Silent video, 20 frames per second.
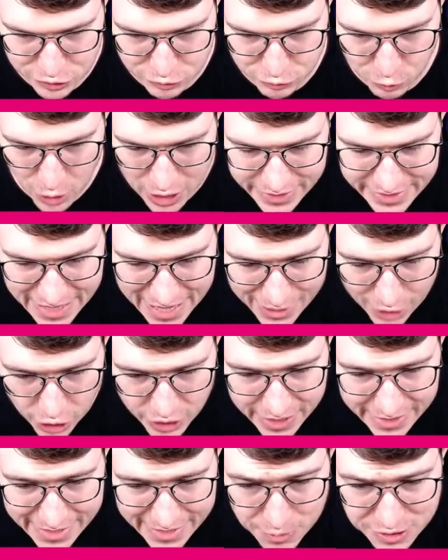What the heck?
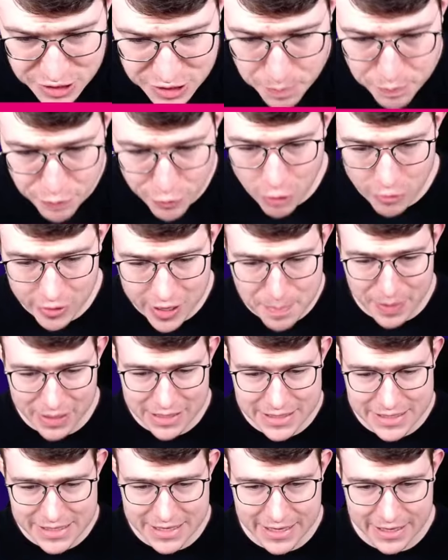Okay, that was a broken
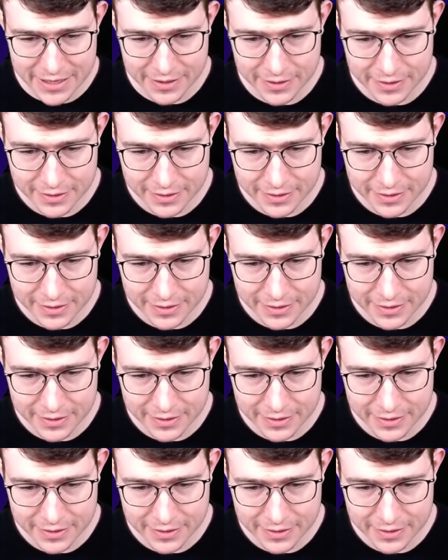ability!